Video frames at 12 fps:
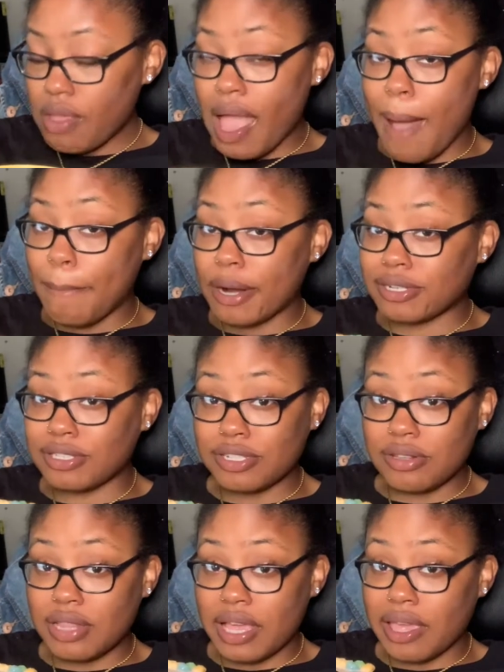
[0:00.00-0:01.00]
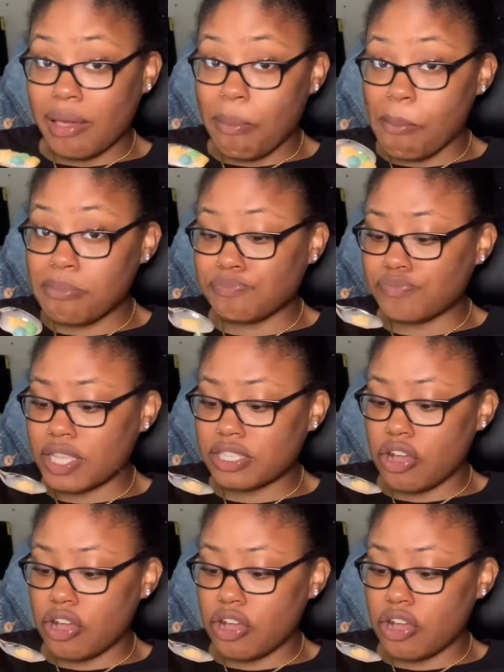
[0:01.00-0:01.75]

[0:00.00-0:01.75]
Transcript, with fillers: I personally don't like him as an